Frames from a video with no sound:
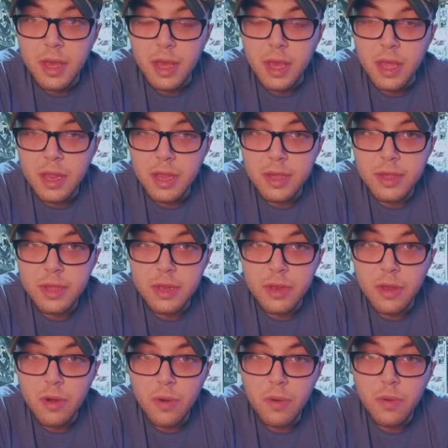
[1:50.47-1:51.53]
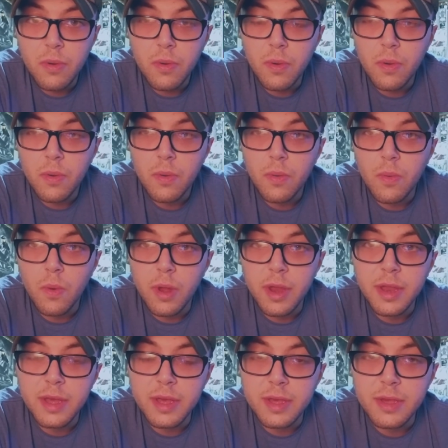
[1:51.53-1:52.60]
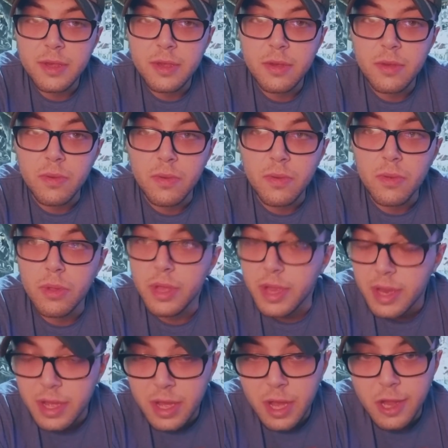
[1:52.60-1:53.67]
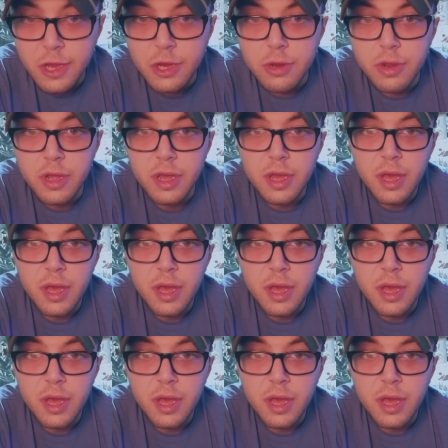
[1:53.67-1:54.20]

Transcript: he doesn't know what it is to lead a country,